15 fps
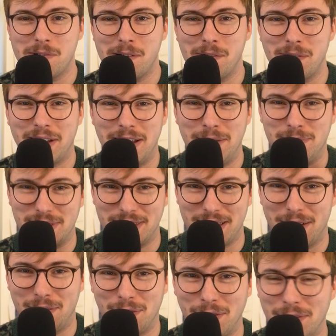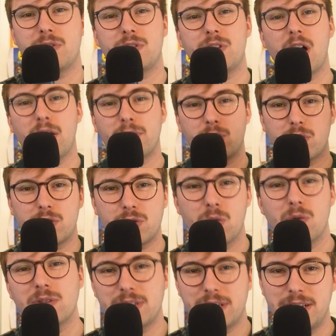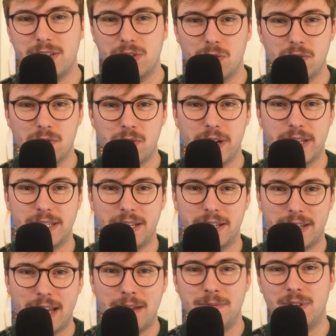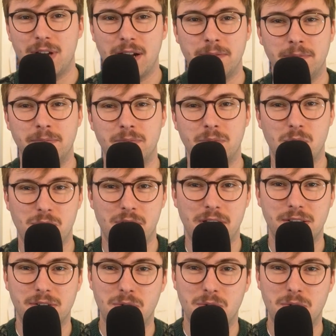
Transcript: keep to that or not. After a short detour creating a game jam project called